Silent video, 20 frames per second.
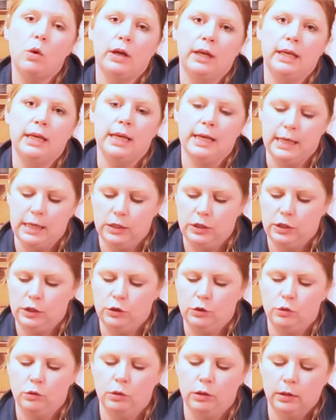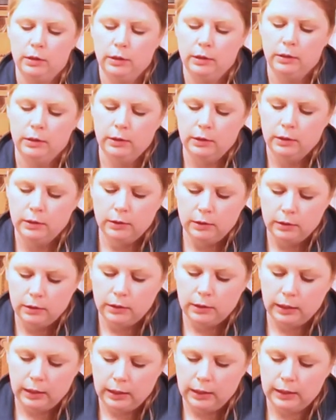want to get into
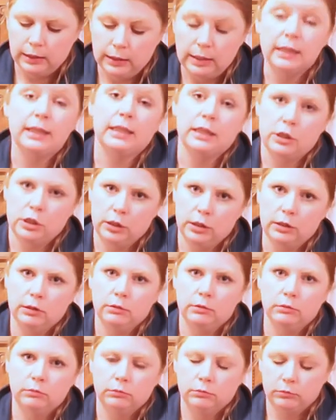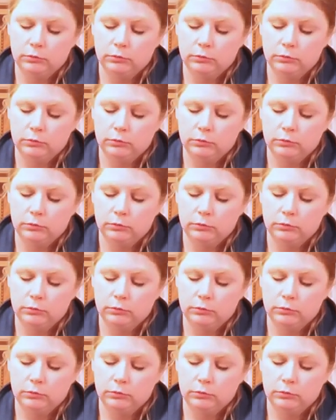and condition.